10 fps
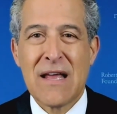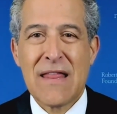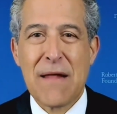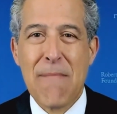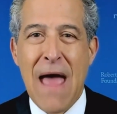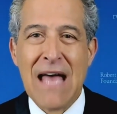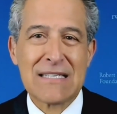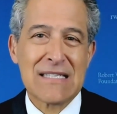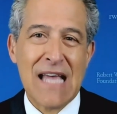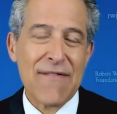that
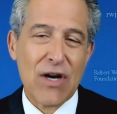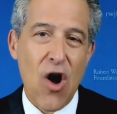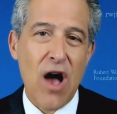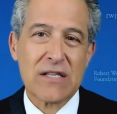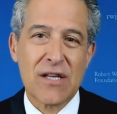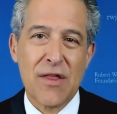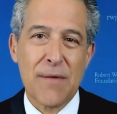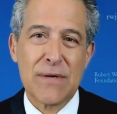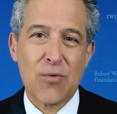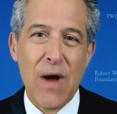masks have a cost to
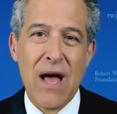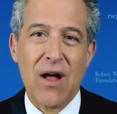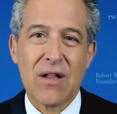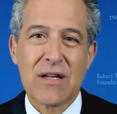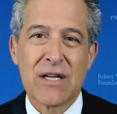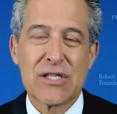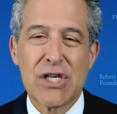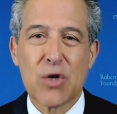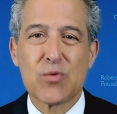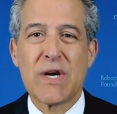them as well.
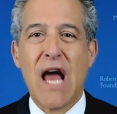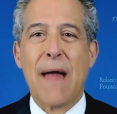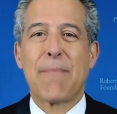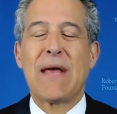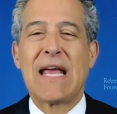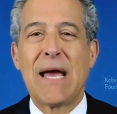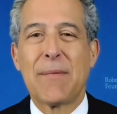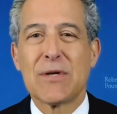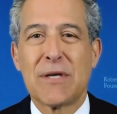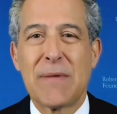children not being
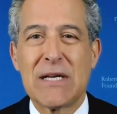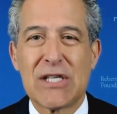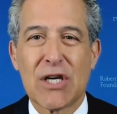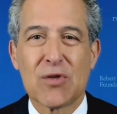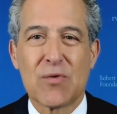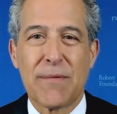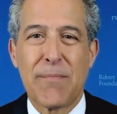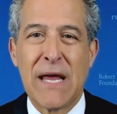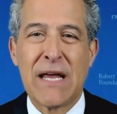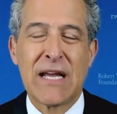able to be children,
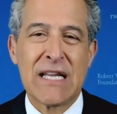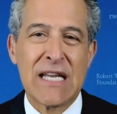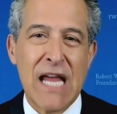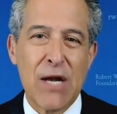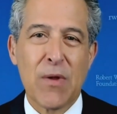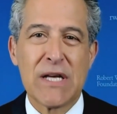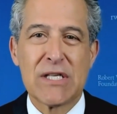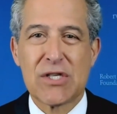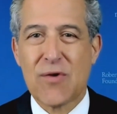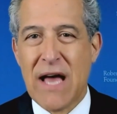being continually
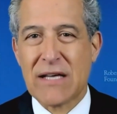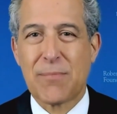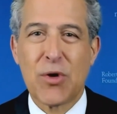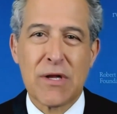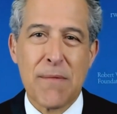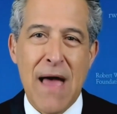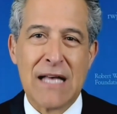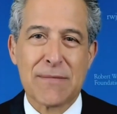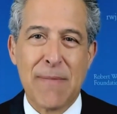stressed, put the mask